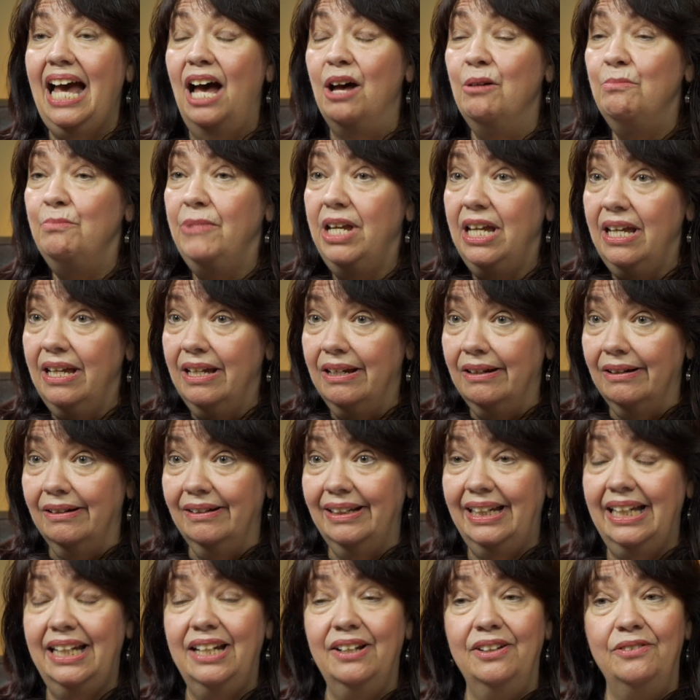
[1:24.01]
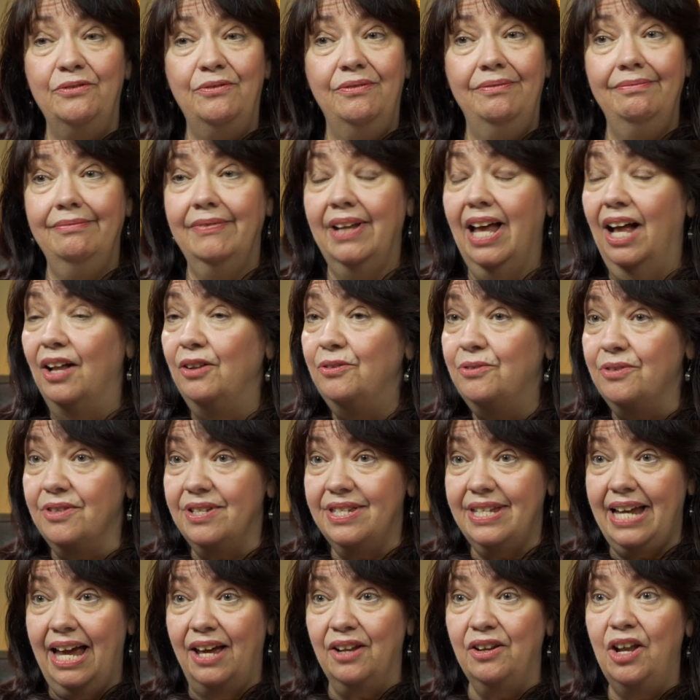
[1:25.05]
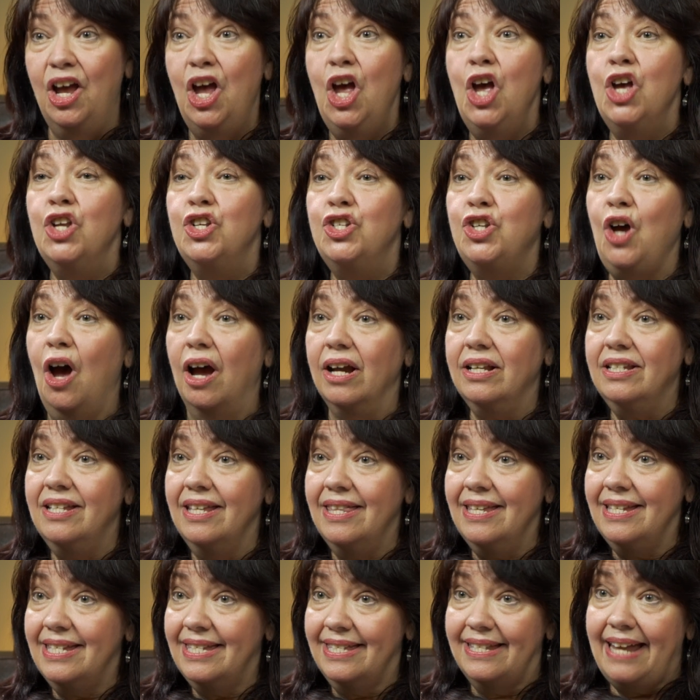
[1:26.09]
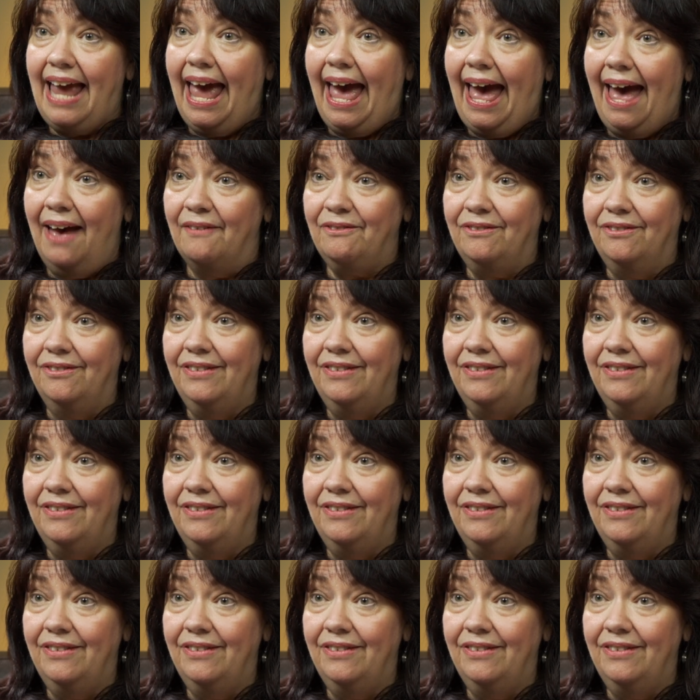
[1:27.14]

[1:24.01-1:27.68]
Come here, get an ultrasound. Talk to the staff.